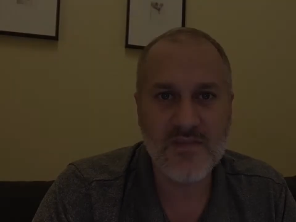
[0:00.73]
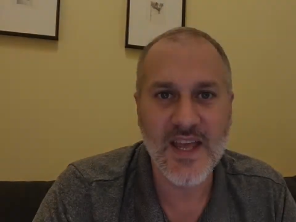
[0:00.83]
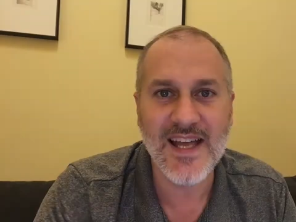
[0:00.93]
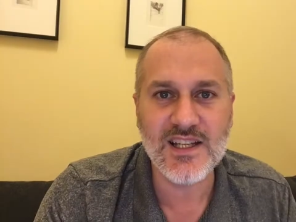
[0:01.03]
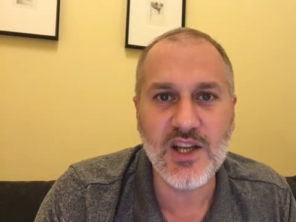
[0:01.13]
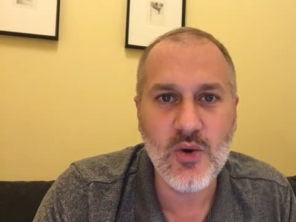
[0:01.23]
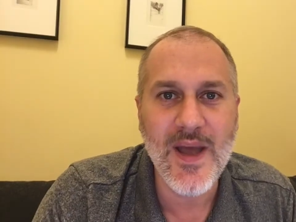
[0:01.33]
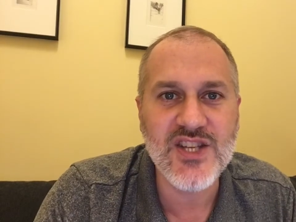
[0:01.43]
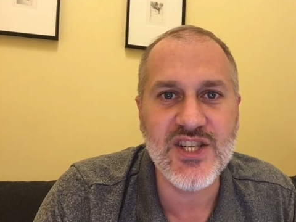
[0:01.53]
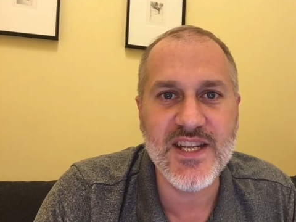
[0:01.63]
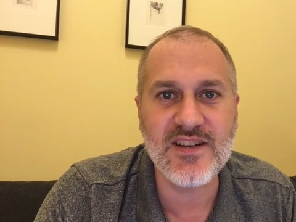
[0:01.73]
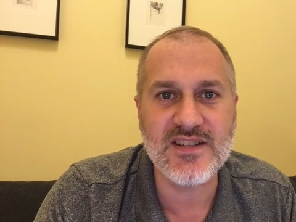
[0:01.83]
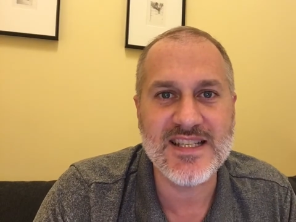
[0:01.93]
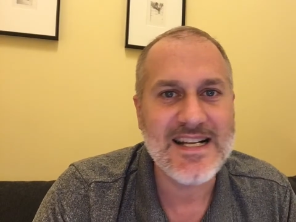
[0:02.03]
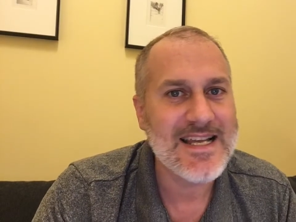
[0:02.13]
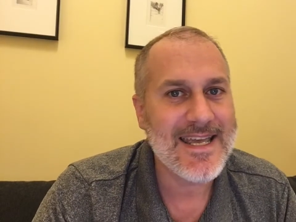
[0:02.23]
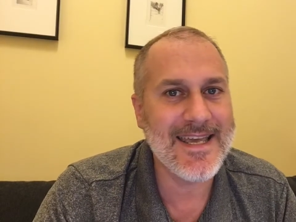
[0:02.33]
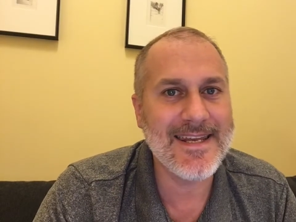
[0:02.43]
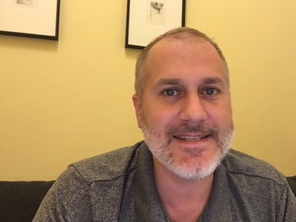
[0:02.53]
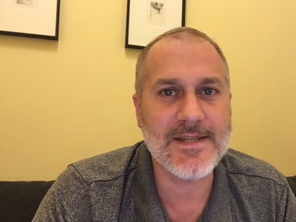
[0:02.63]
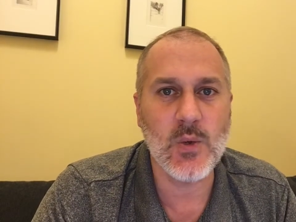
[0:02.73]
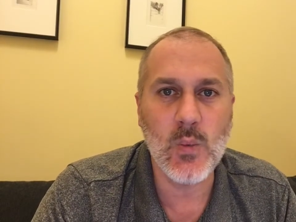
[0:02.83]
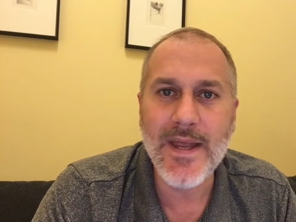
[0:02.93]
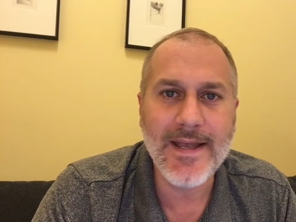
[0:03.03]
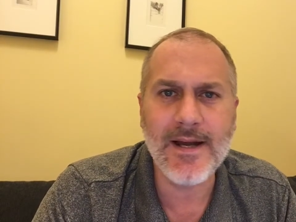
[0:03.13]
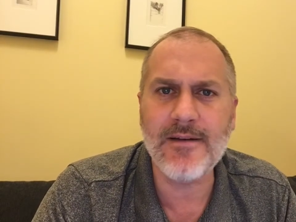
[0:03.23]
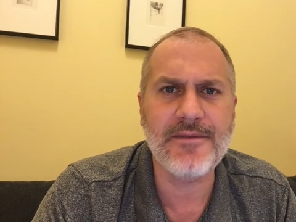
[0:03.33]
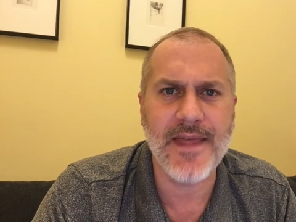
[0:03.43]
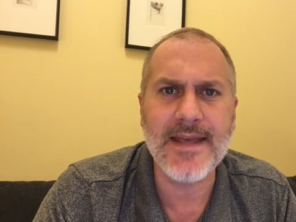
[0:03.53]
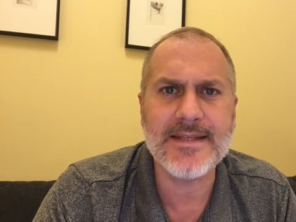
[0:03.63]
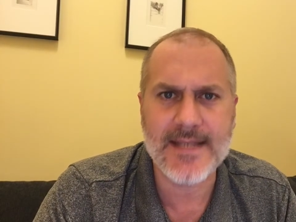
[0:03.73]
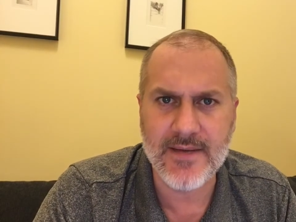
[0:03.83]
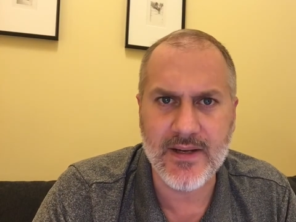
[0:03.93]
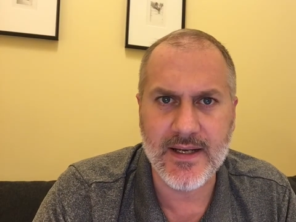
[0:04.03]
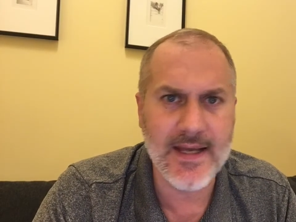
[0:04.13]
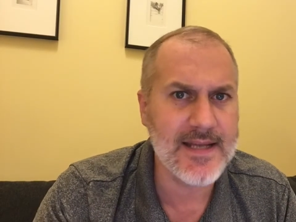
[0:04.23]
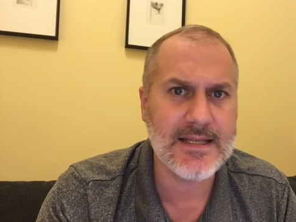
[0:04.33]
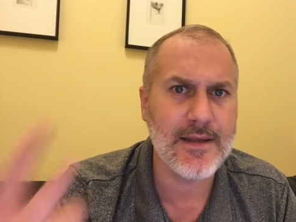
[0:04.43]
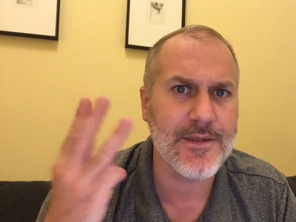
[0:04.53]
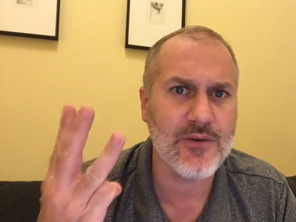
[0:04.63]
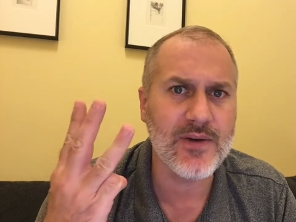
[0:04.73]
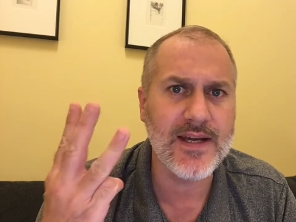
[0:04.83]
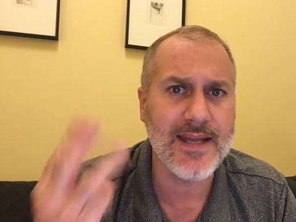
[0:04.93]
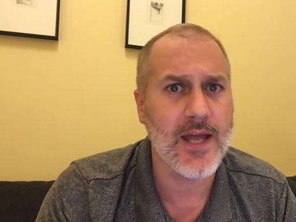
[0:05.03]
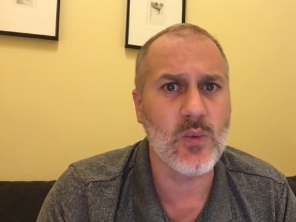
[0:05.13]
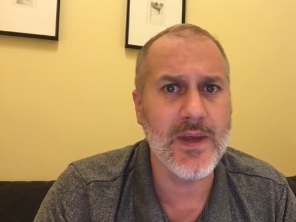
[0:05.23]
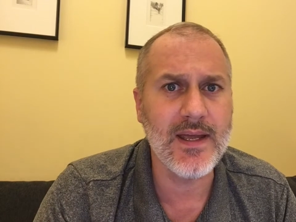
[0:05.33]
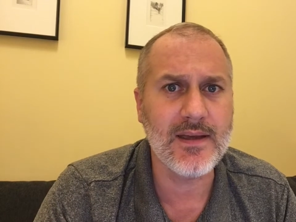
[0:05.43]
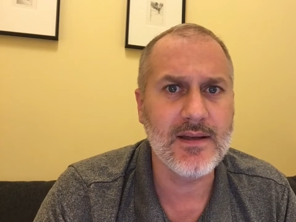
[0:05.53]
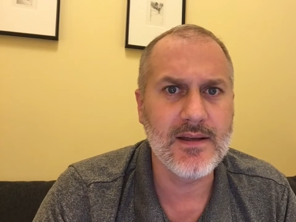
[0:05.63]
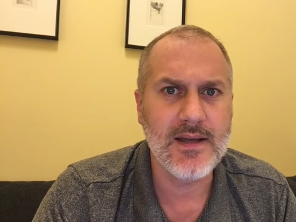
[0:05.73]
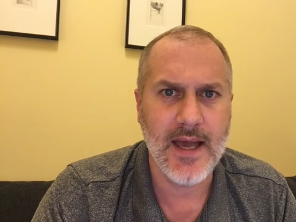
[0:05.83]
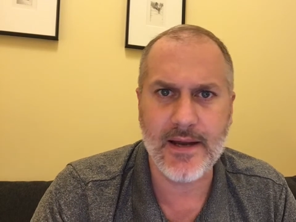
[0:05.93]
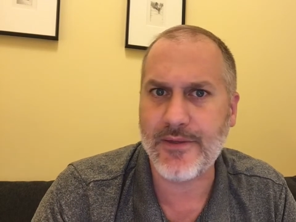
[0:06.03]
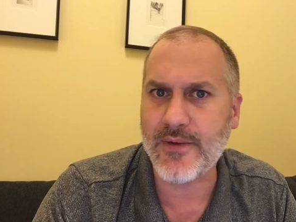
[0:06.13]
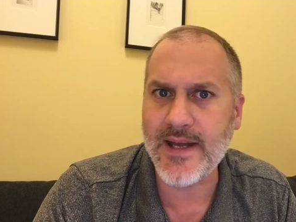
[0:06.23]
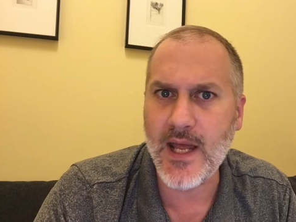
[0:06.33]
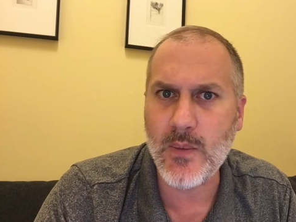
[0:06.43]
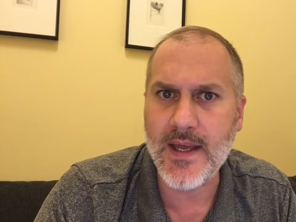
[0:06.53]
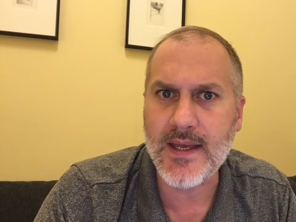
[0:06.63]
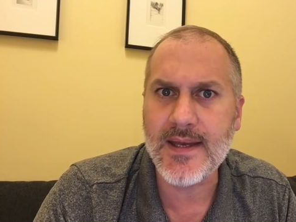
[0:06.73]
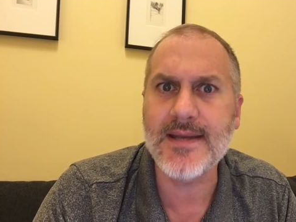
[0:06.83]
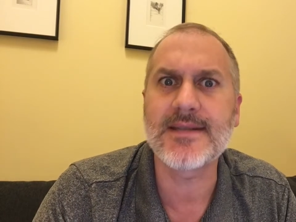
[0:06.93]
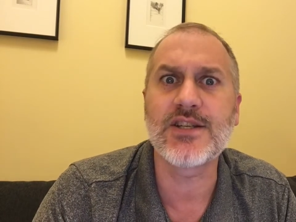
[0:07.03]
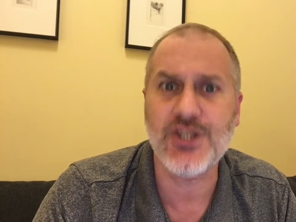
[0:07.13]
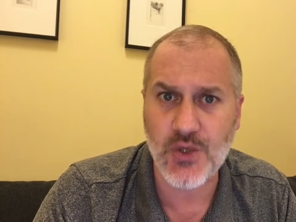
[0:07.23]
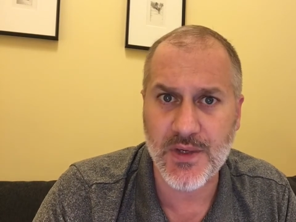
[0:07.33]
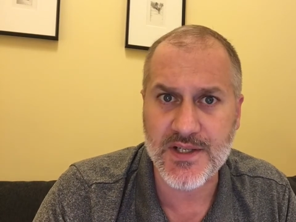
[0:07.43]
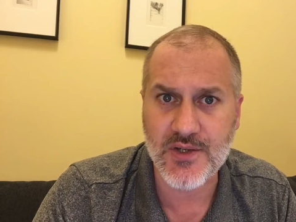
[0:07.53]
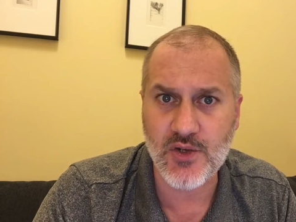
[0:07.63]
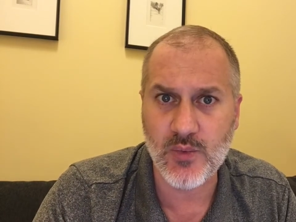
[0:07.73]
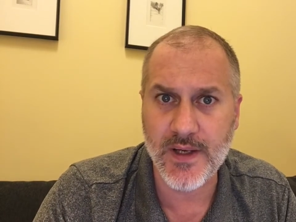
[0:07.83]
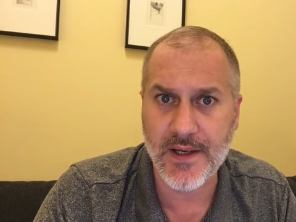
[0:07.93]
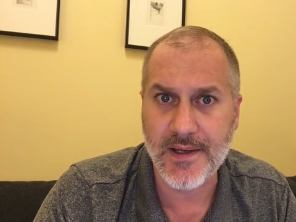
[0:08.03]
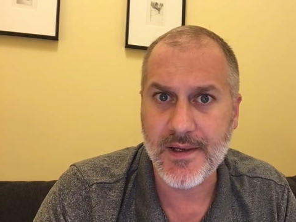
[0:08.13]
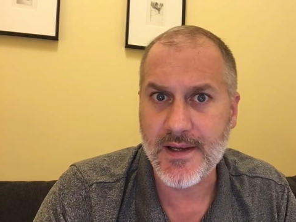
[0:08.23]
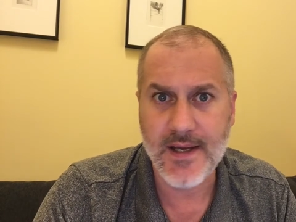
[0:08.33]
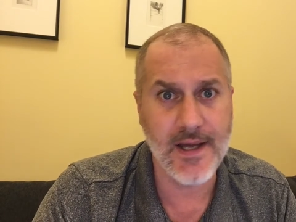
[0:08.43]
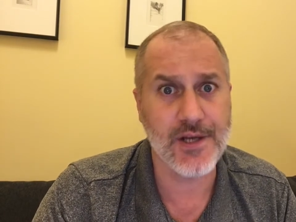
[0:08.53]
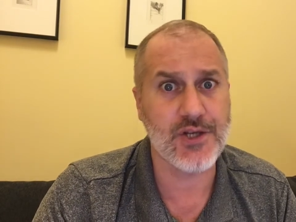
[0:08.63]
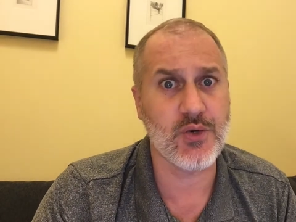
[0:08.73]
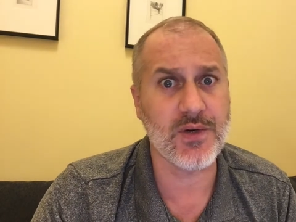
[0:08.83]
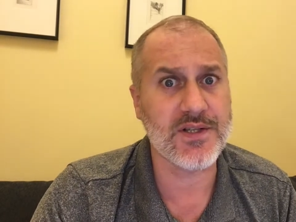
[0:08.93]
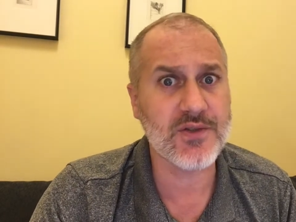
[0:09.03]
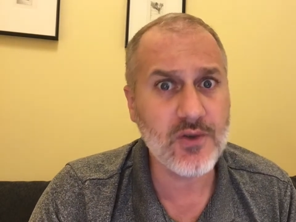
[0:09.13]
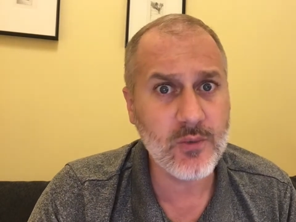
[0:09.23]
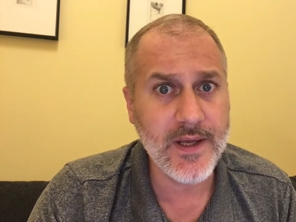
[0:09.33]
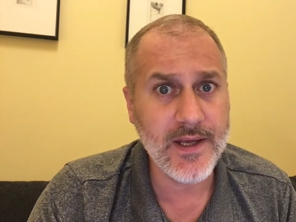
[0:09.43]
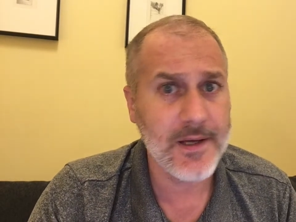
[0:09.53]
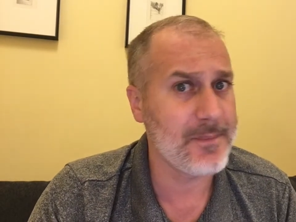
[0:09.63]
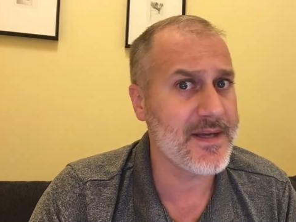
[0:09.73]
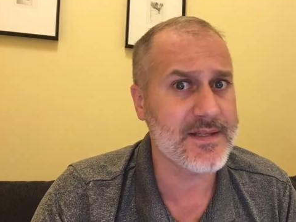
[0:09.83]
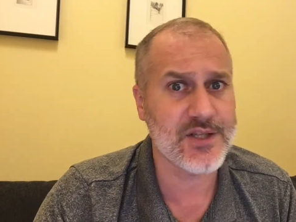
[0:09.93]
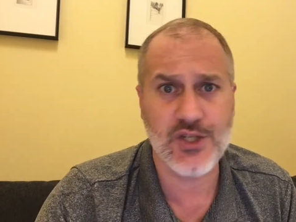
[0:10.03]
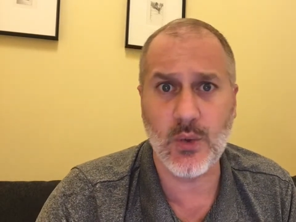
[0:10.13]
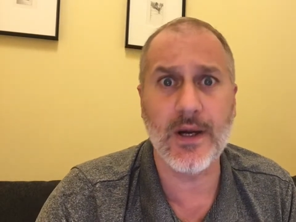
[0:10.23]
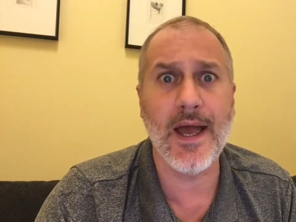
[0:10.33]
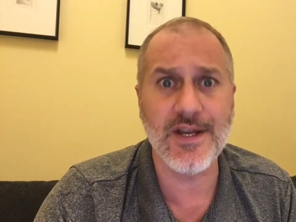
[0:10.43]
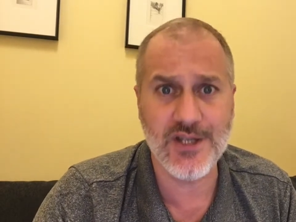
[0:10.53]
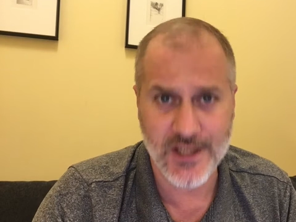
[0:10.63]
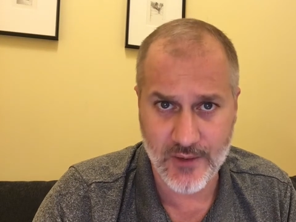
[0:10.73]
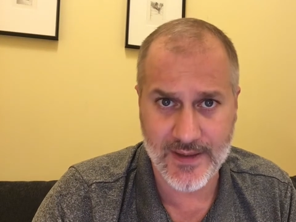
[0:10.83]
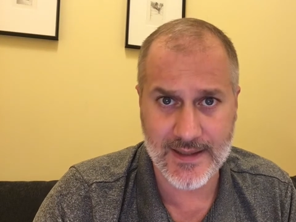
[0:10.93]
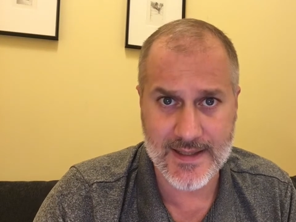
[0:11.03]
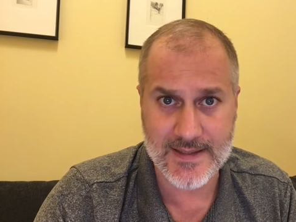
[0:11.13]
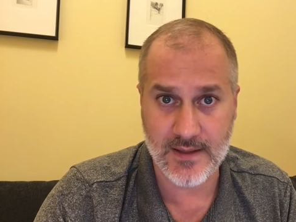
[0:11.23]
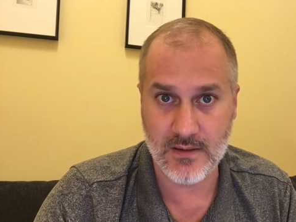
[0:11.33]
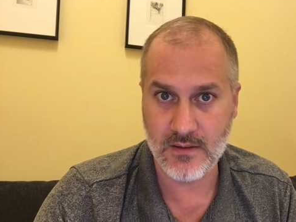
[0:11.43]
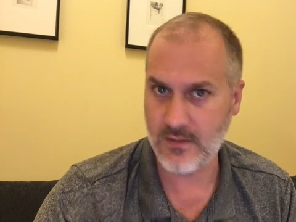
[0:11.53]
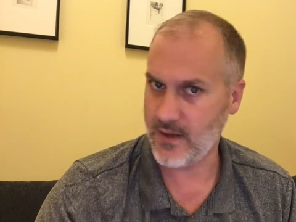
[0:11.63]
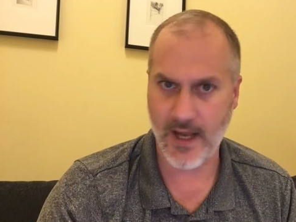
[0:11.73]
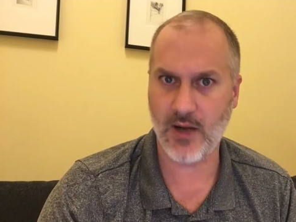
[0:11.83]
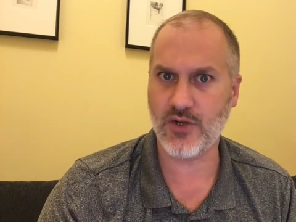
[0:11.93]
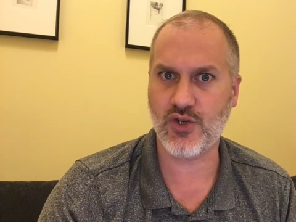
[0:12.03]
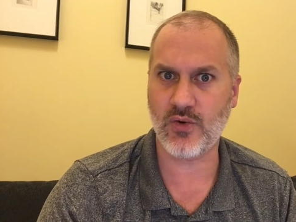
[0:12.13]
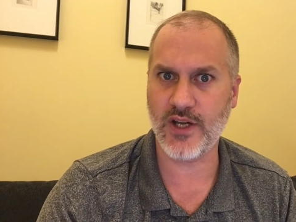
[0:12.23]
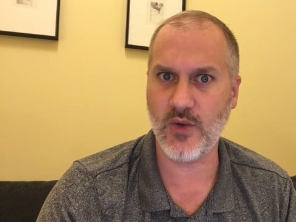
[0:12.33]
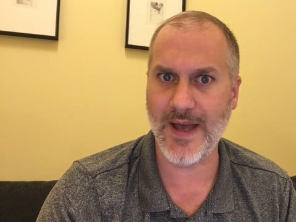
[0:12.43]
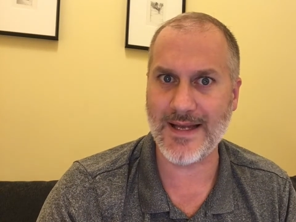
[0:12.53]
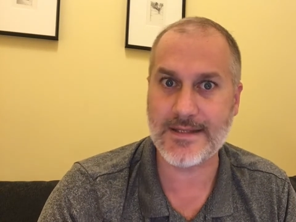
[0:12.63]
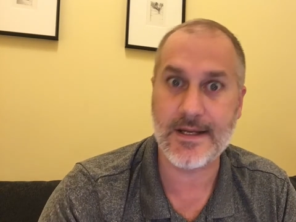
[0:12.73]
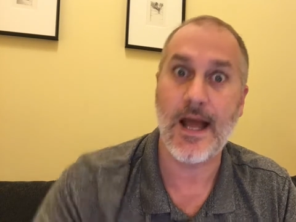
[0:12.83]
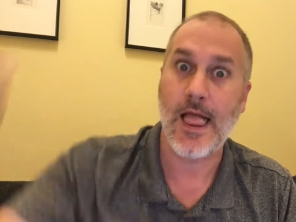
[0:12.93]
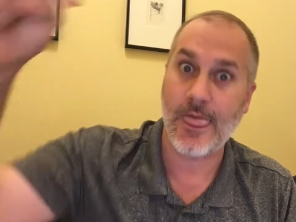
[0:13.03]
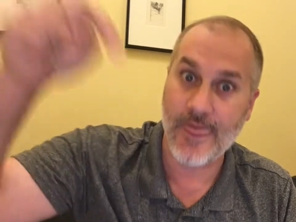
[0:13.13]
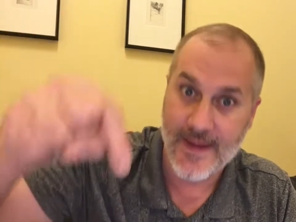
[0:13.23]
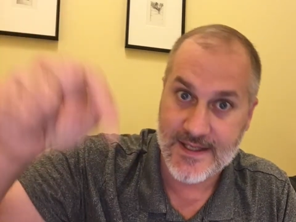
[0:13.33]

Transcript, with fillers: Hello, engineers. It is the week of Thanksgiving. It is a three day week, and a three day week is a short school week. And a short school week means a short engineering lesson. How short, you ask? This